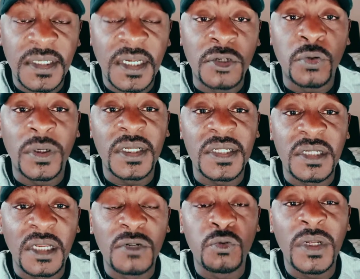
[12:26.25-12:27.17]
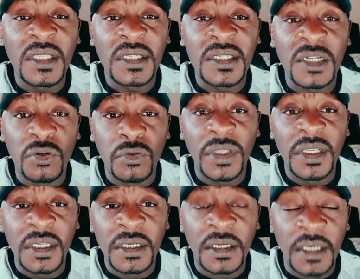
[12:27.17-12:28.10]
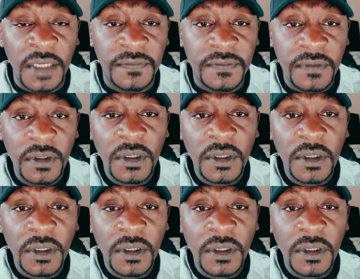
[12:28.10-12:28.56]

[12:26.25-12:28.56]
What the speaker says: and to understand what exactly do they need in life.